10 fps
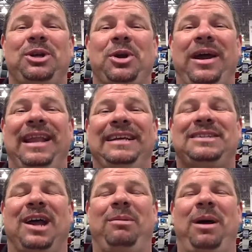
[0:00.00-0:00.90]
of Great Lakes
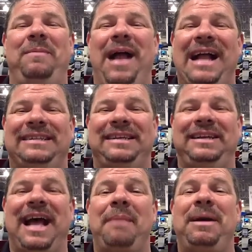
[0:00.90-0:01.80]
Scuttlebutt
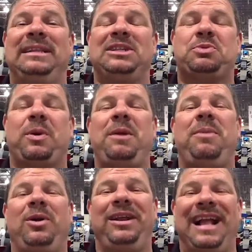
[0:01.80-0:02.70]
Magazine. I'm at the Spring
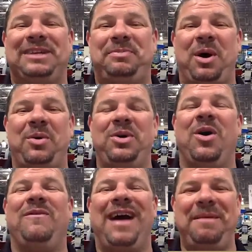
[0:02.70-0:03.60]
Boating Expo in
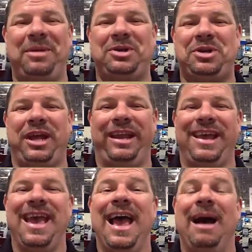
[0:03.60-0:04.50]
Novi, Michigan.
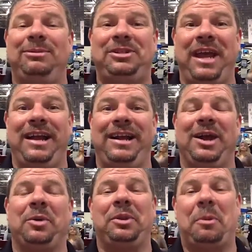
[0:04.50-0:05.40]
I'm standing
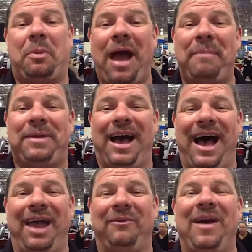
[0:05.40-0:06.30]
here with the prop
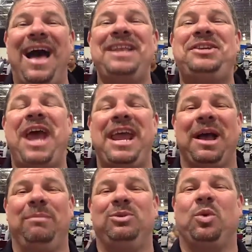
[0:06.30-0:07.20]
guy, Ron
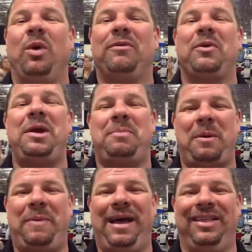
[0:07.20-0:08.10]
Jacobs, Wolverine
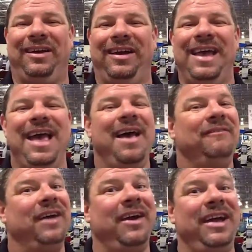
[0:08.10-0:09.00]
Propeller.
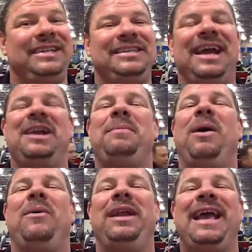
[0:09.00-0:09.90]
Very excited
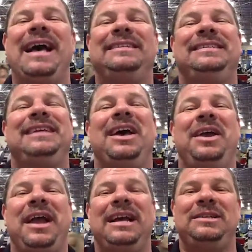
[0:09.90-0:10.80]
about what he has to tell
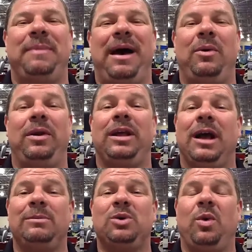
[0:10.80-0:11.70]
you guys about when it
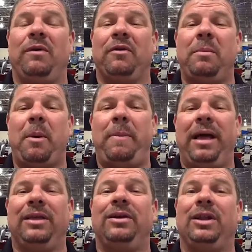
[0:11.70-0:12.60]
comes to Wolverine
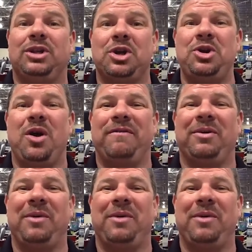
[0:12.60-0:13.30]
Propeller, and I'll turn you over to